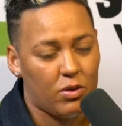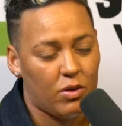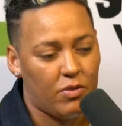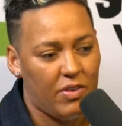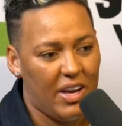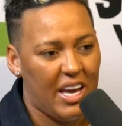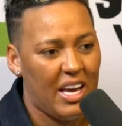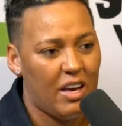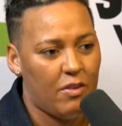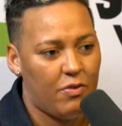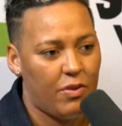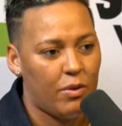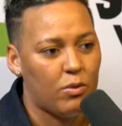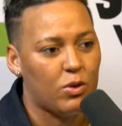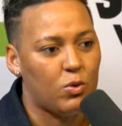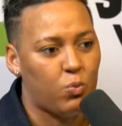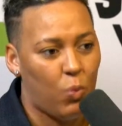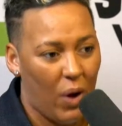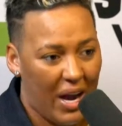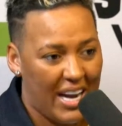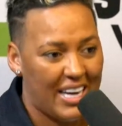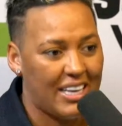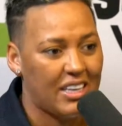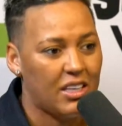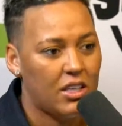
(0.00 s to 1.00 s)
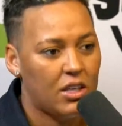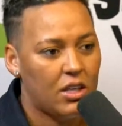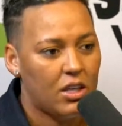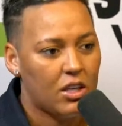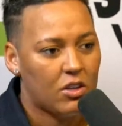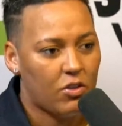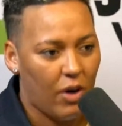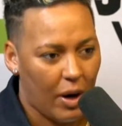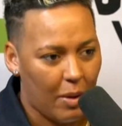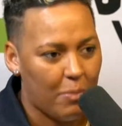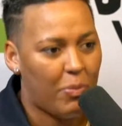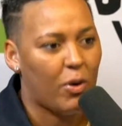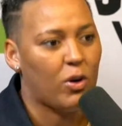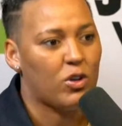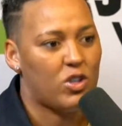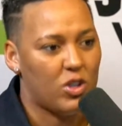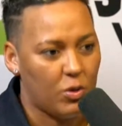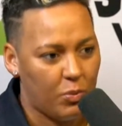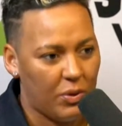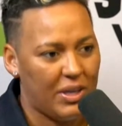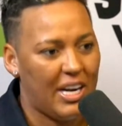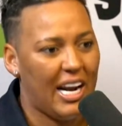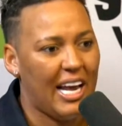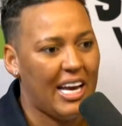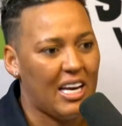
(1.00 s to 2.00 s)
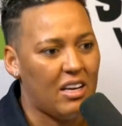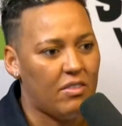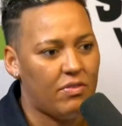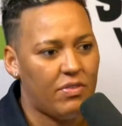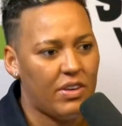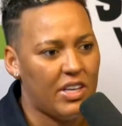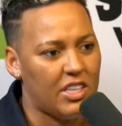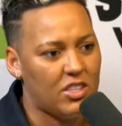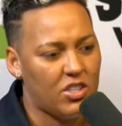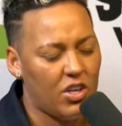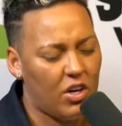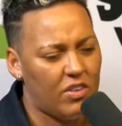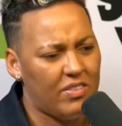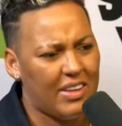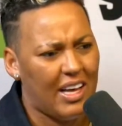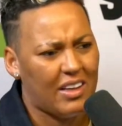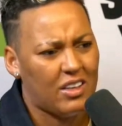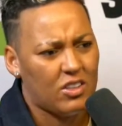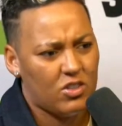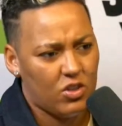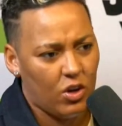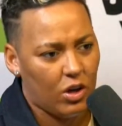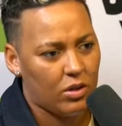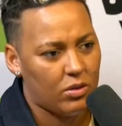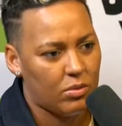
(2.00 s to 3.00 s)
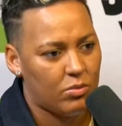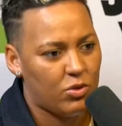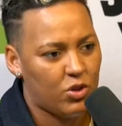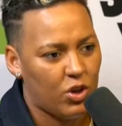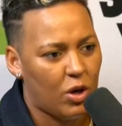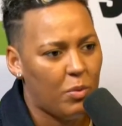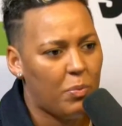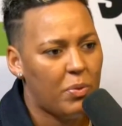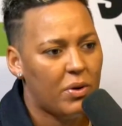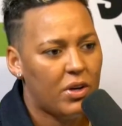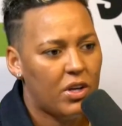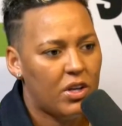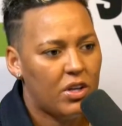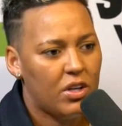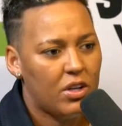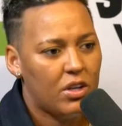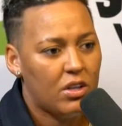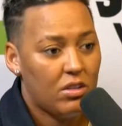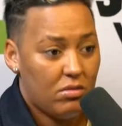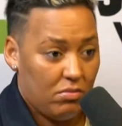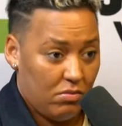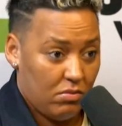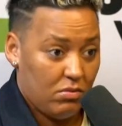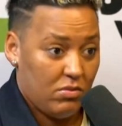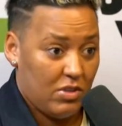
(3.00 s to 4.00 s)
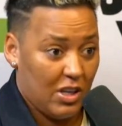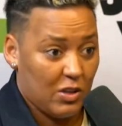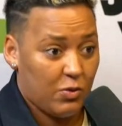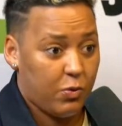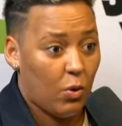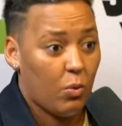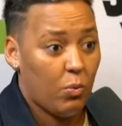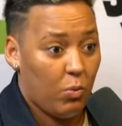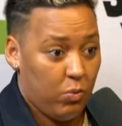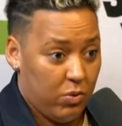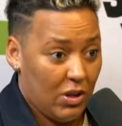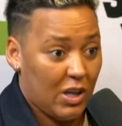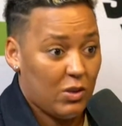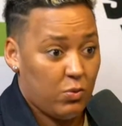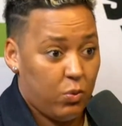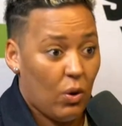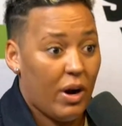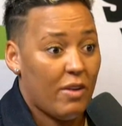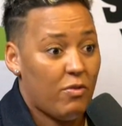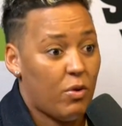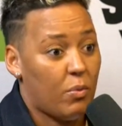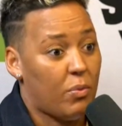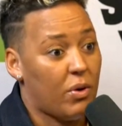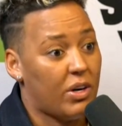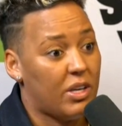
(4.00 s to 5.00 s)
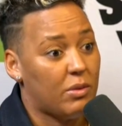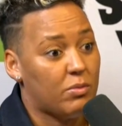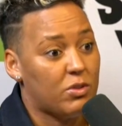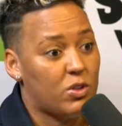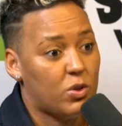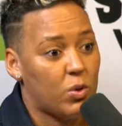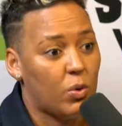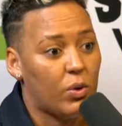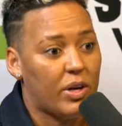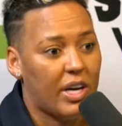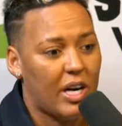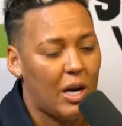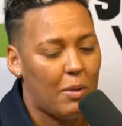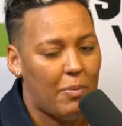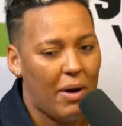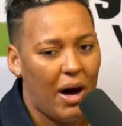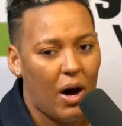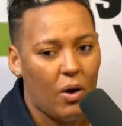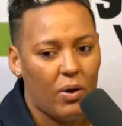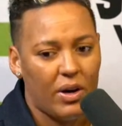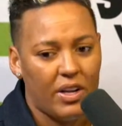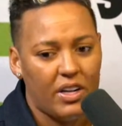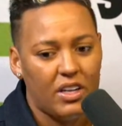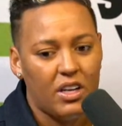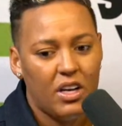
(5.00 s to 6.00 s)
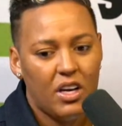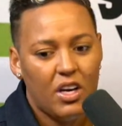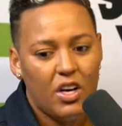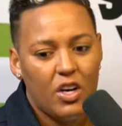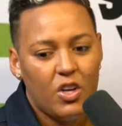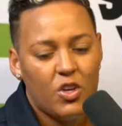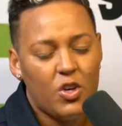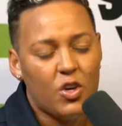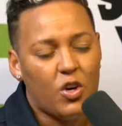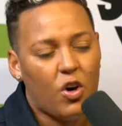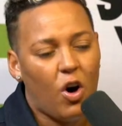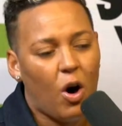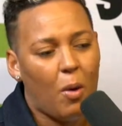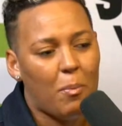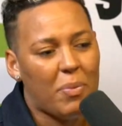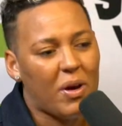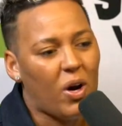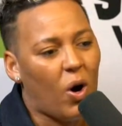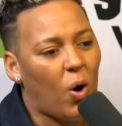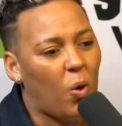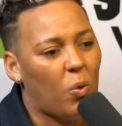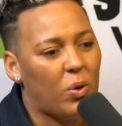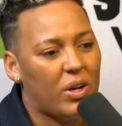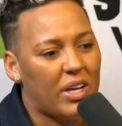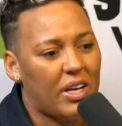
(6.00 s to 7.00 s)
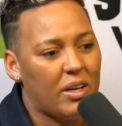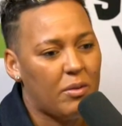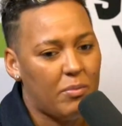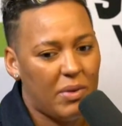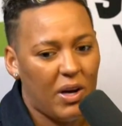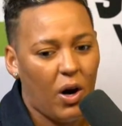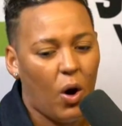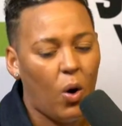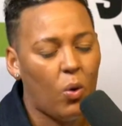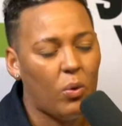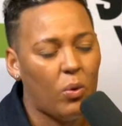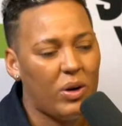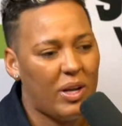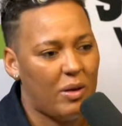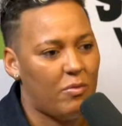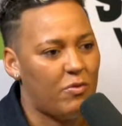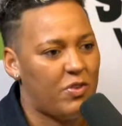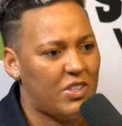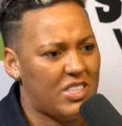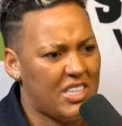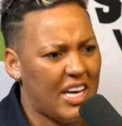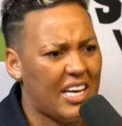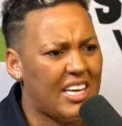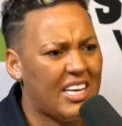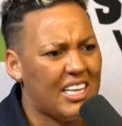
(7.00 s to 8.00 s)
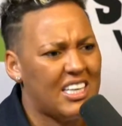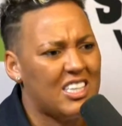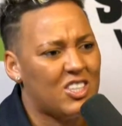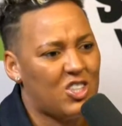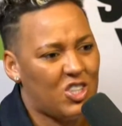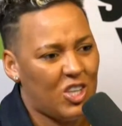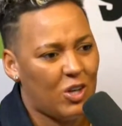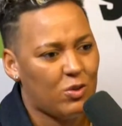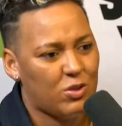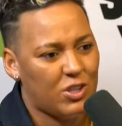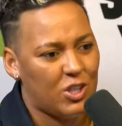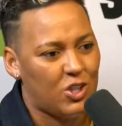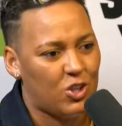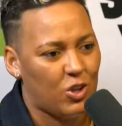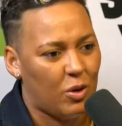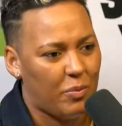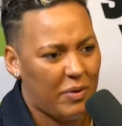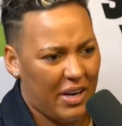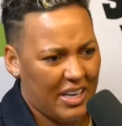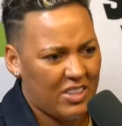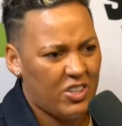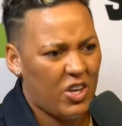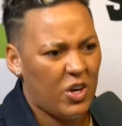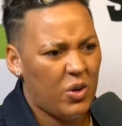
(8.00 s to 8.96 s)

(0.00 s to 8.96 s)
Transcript: of if, it was when Graham Potter would leave. He turned down the Tottenham job. That's what everybody was talking about. And you can't behold him for taking his Chelsea job, can you?